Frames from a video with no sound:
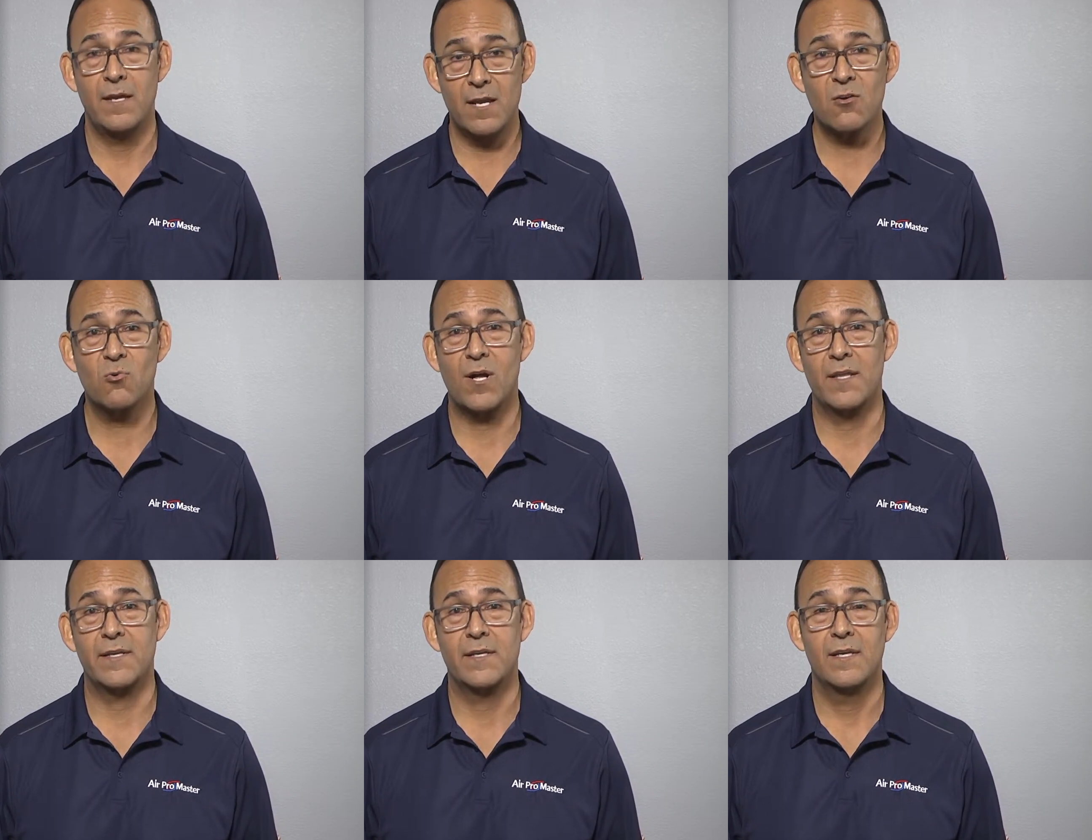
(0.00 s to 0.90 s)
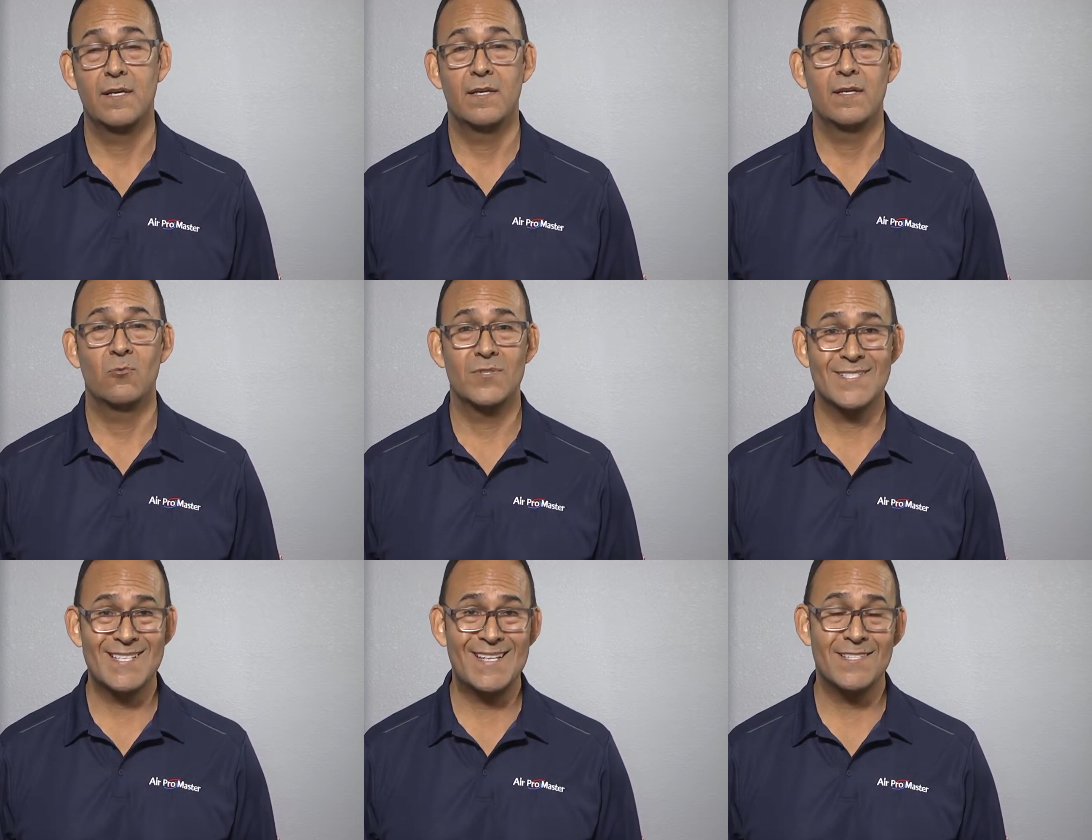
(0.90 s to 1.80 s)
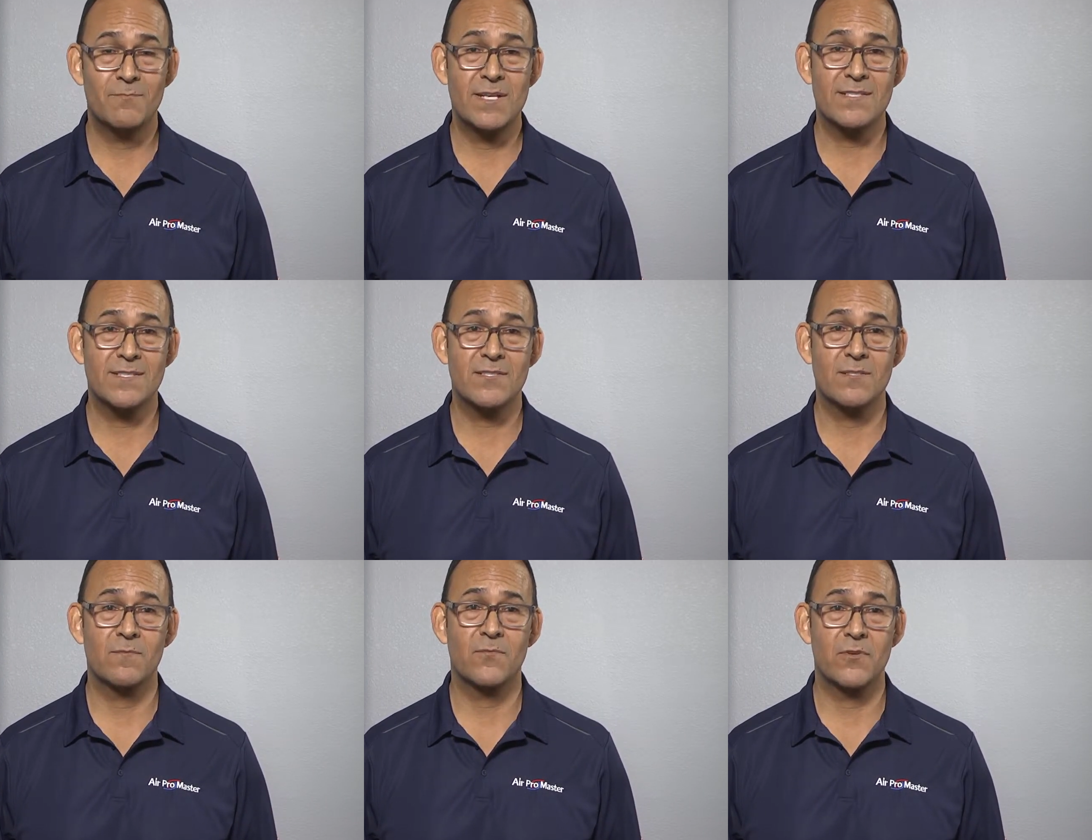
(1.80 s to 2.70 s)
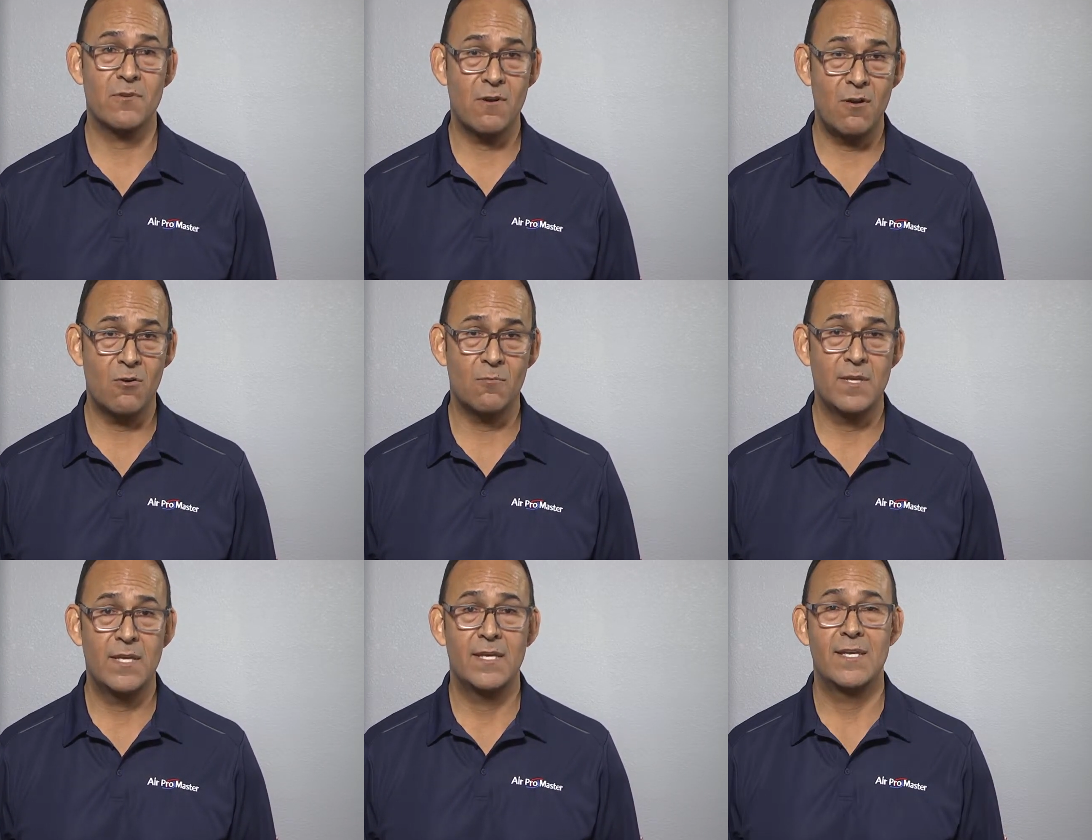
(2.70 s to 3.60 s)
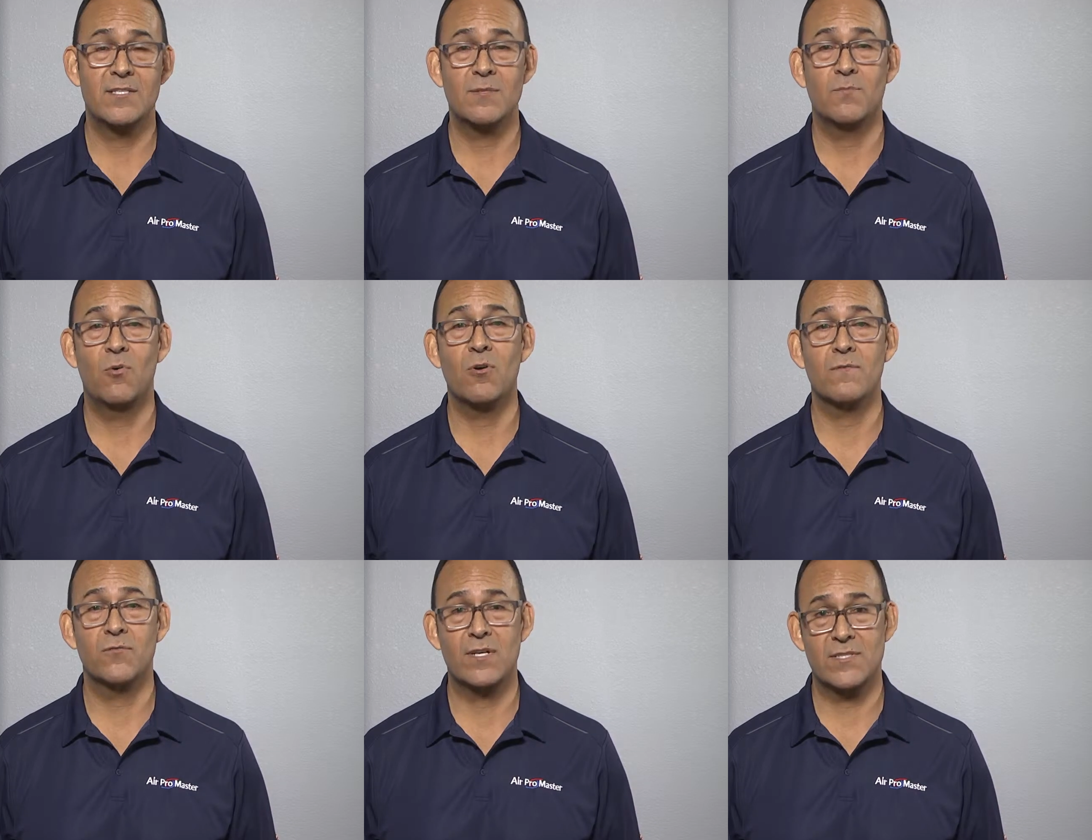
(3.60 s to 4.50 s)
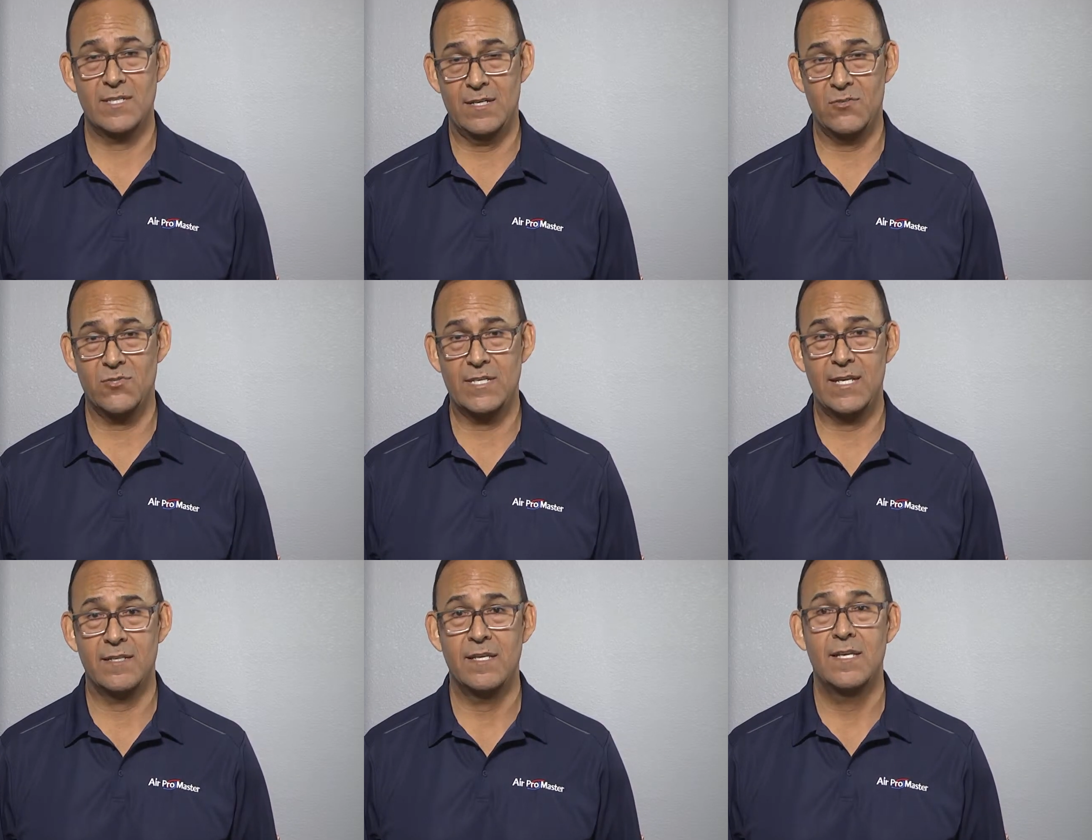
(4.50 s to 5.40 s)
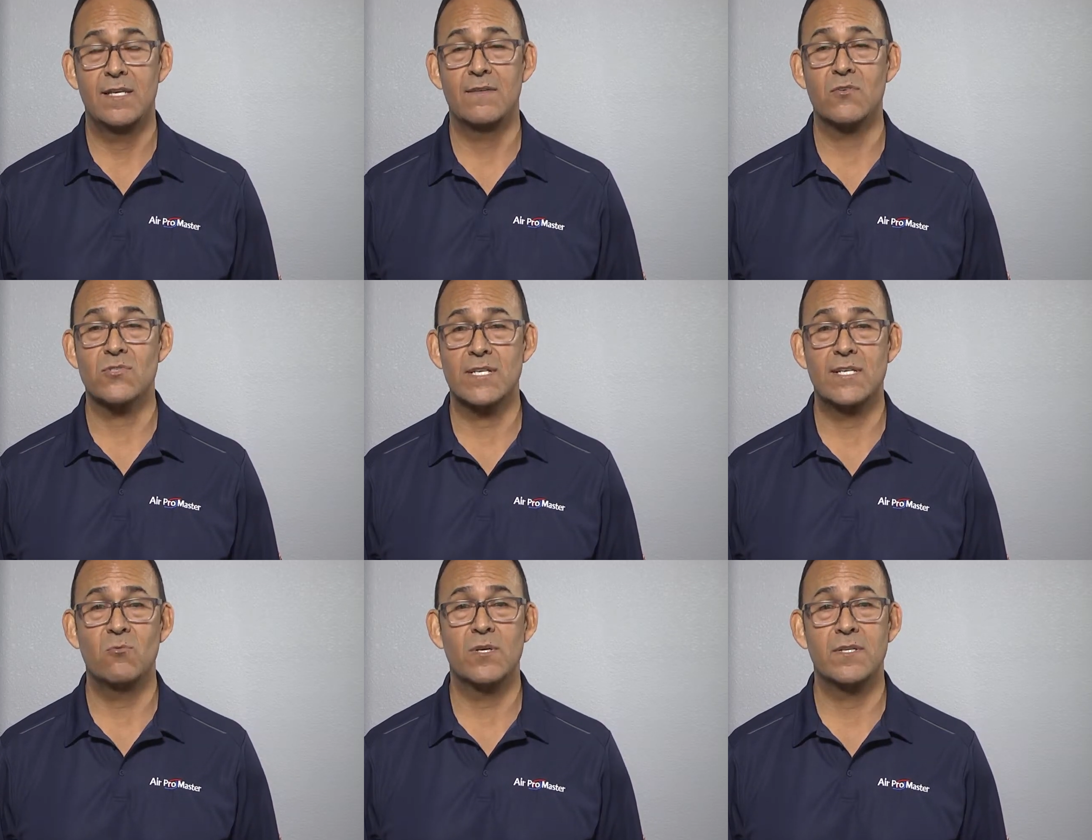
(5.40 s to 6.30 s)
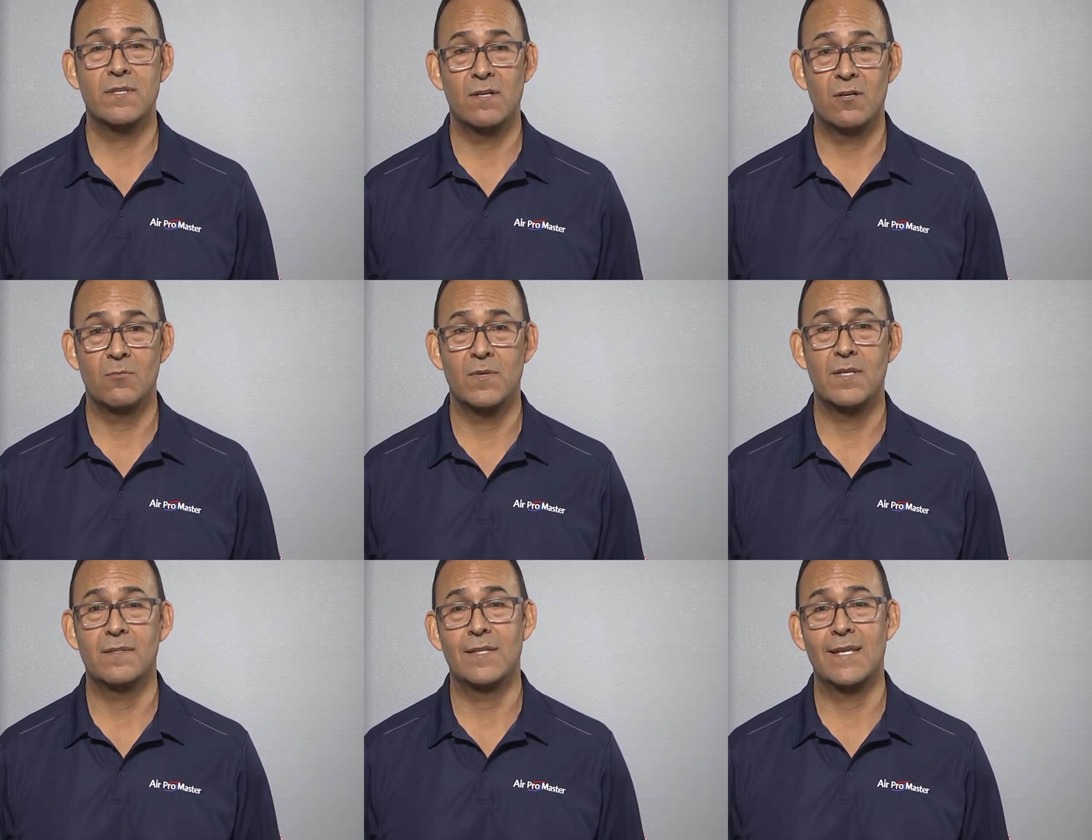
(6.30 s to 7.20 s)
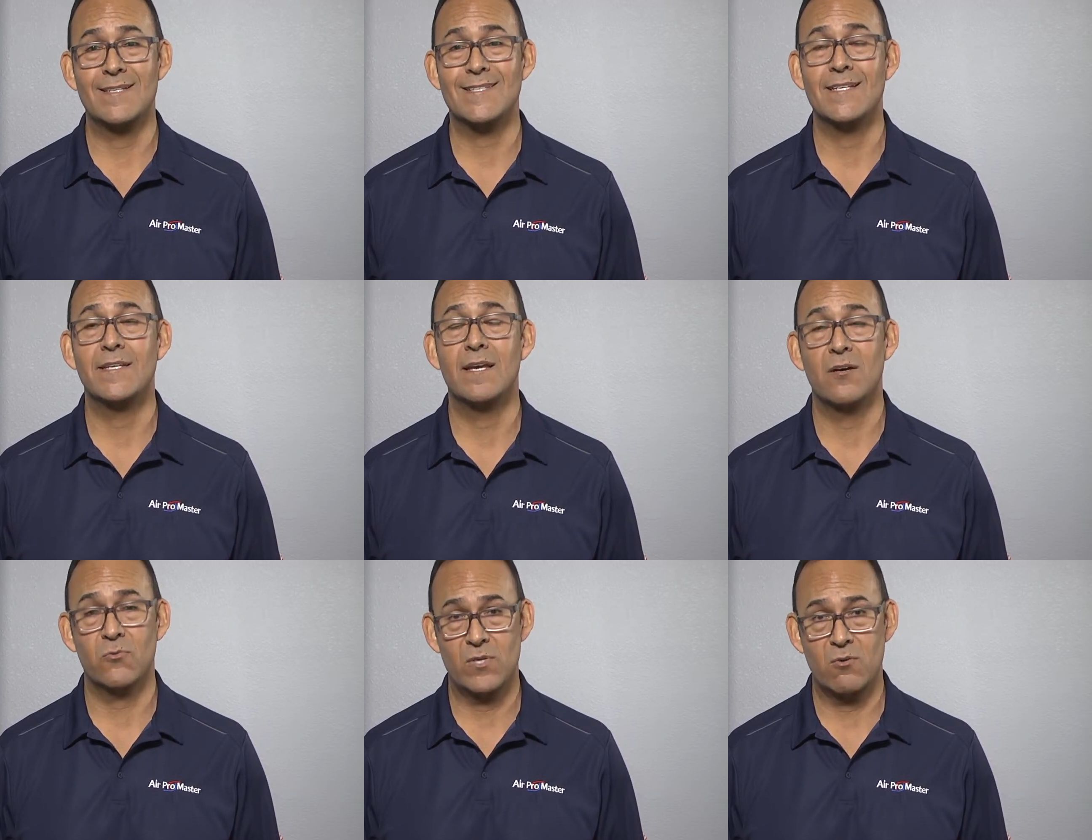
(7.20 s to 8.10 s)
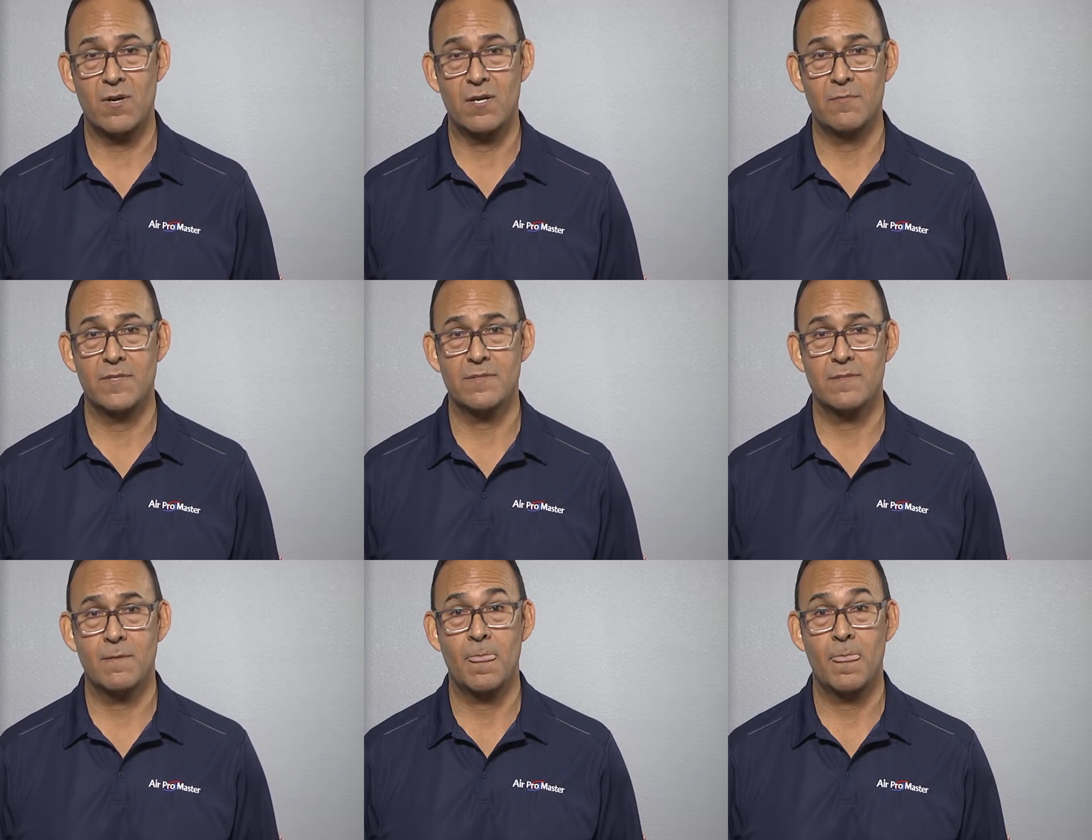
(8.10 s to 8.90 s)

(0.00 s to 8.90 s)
Air quality. When designing the best system for your home, it's important for us to understand if there's anyone in the home that has any health requirements.